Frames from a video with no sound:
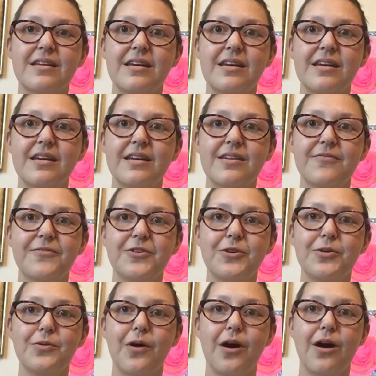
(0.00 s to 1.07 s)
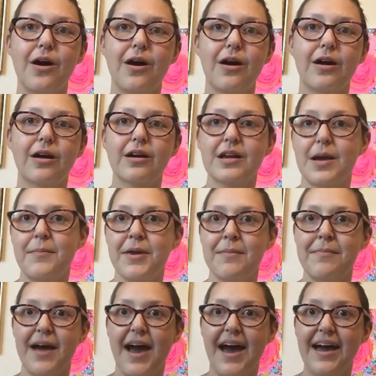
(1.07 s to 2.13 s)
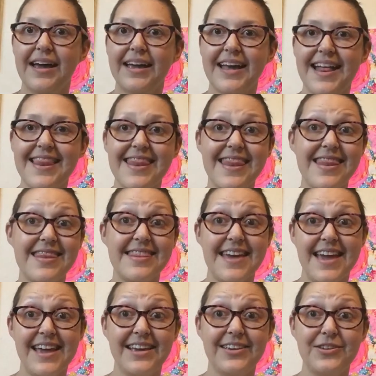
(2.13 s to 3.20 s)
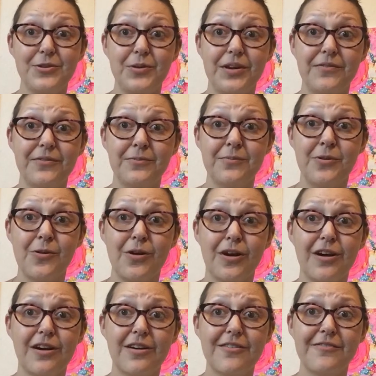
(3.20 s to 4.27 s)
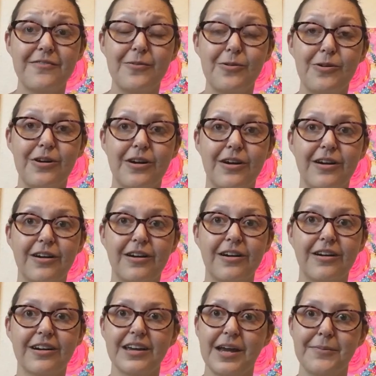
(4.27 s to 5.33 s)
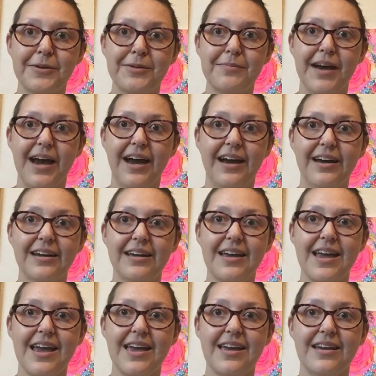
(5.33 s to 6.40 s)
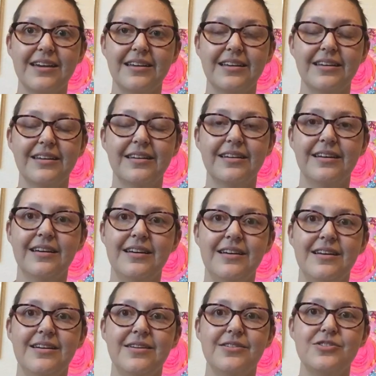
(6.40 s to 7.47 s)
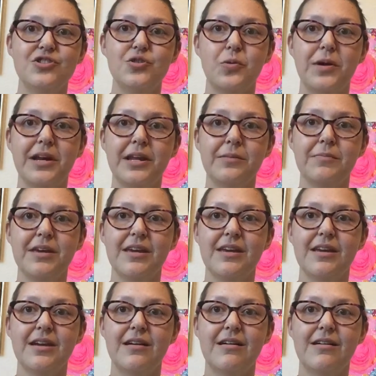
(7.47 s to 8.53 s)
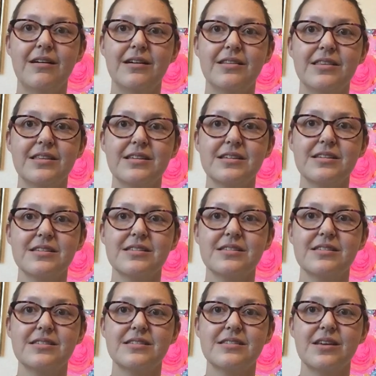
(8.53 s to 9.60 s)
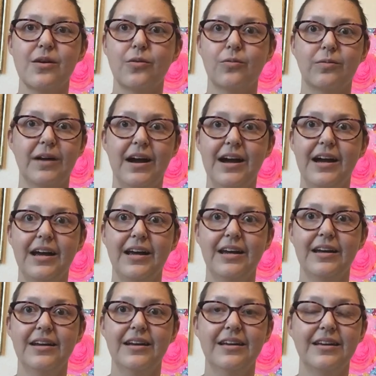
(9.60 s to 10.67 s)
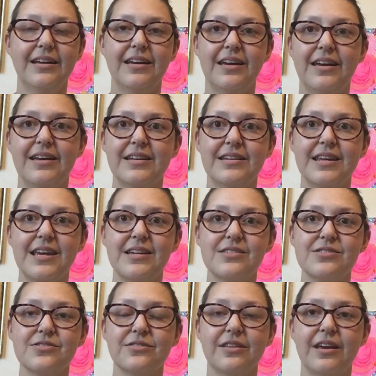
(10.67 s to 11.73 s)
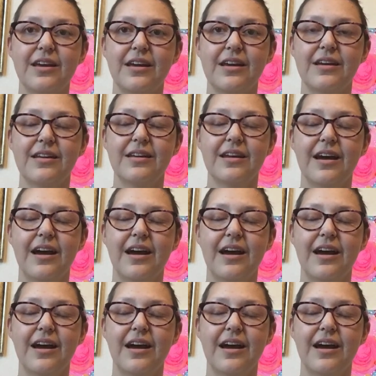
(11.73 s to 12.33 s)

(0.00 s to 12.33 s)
If you are coming back, thank you even more for coming back and joining me on this ride in Cancerland.